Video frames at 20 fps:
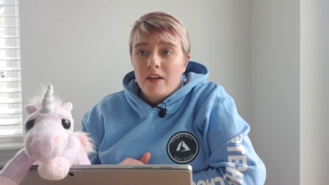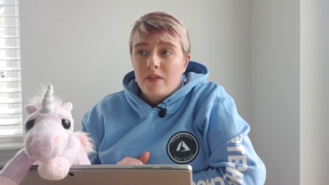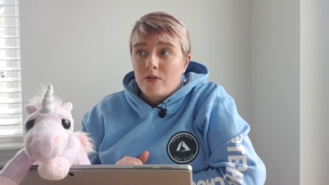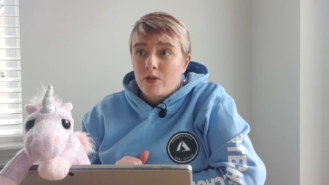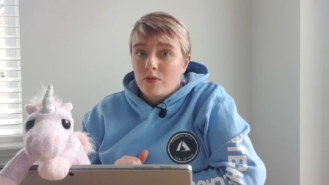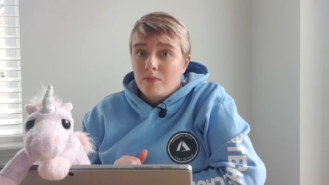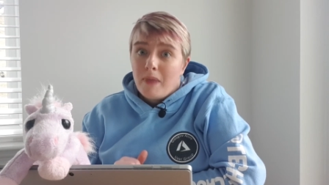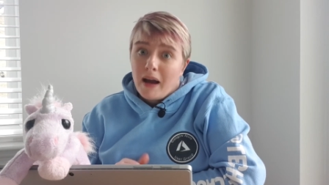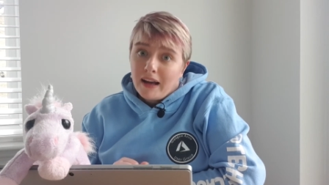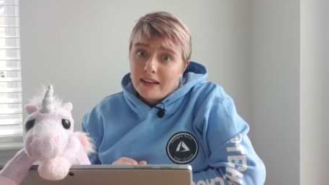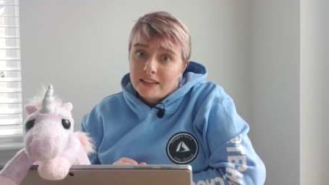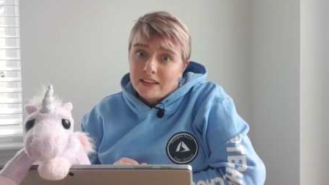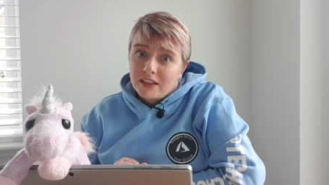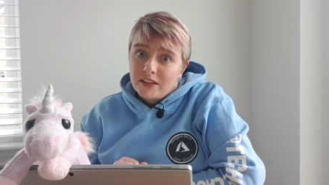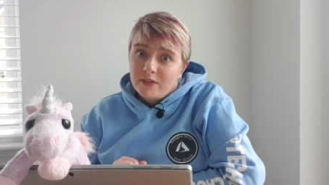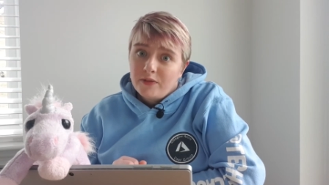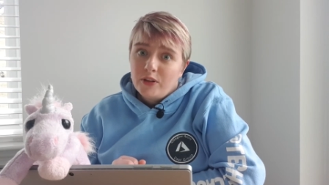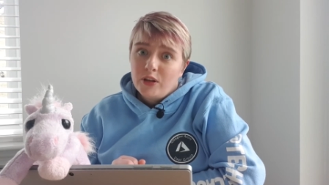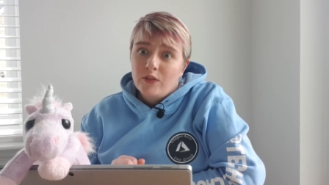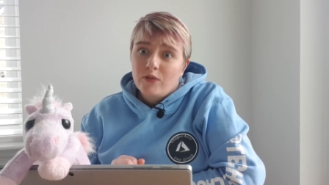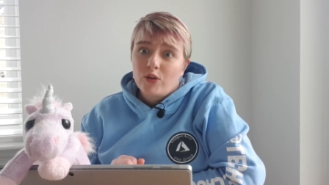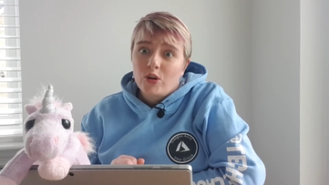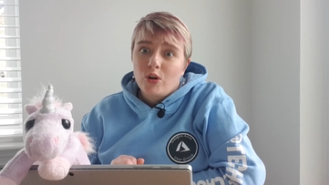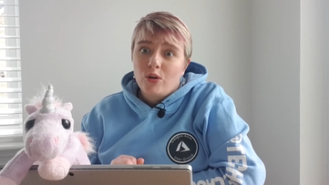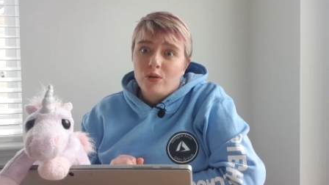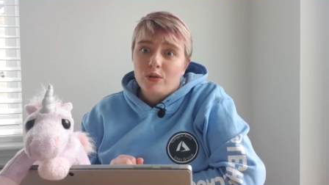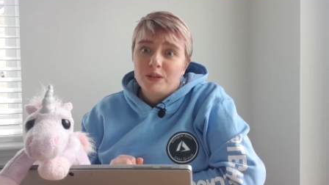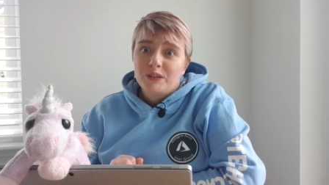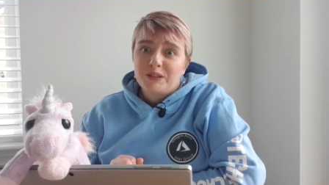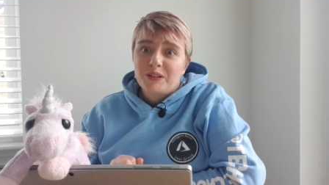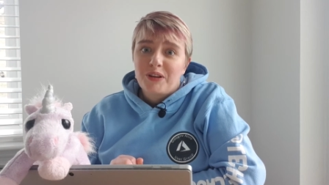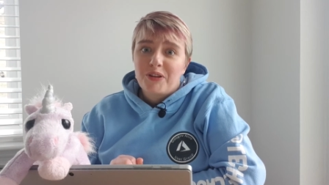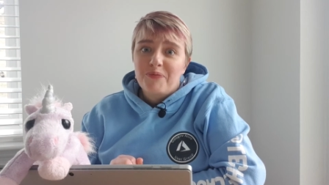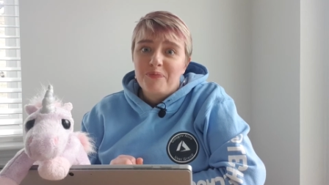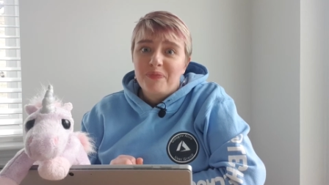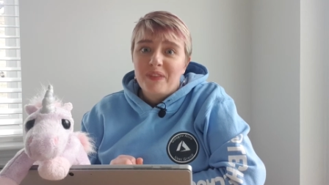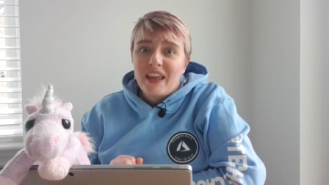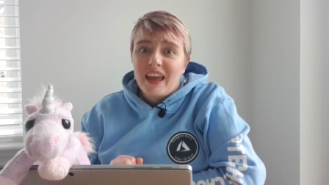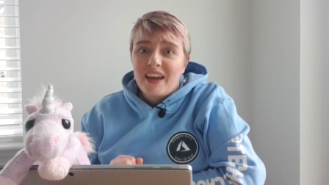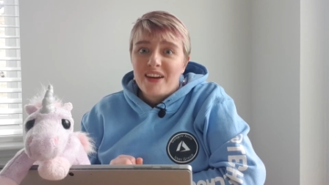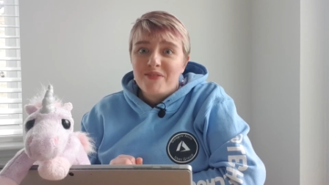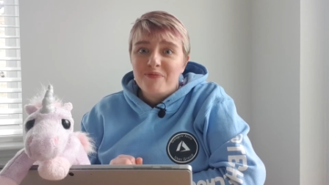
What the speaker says: They're massive, you've got some